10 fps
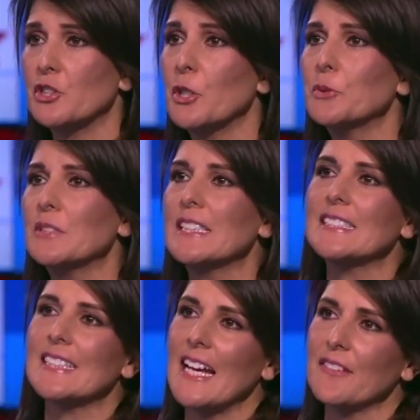Those
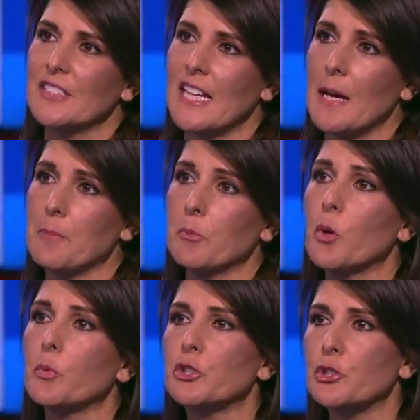things have to happen.
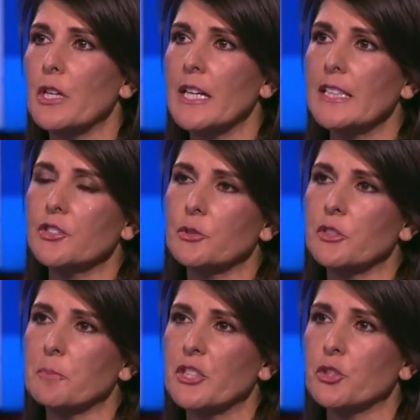What we're trying to do
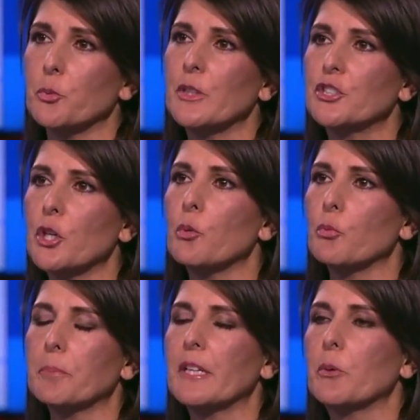is make sure we don't
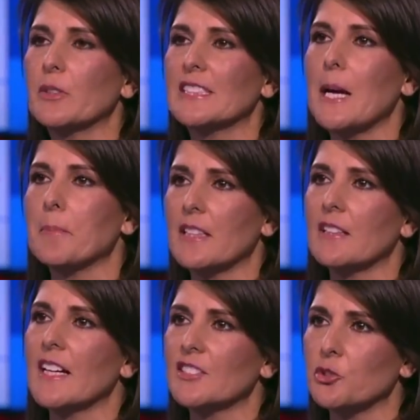repeat what's happened the
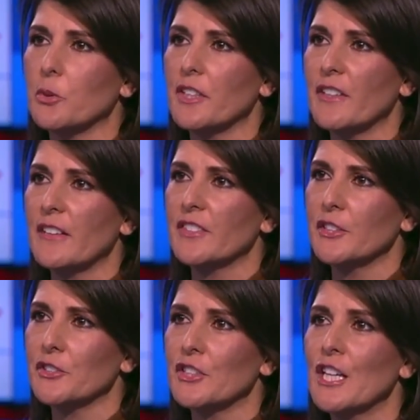last 25
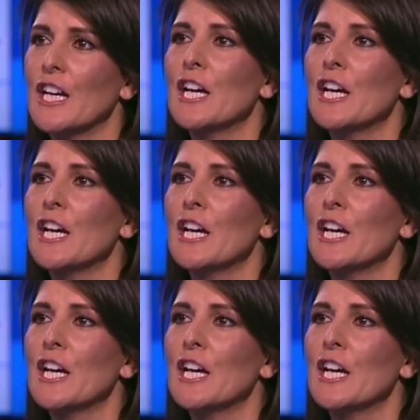years,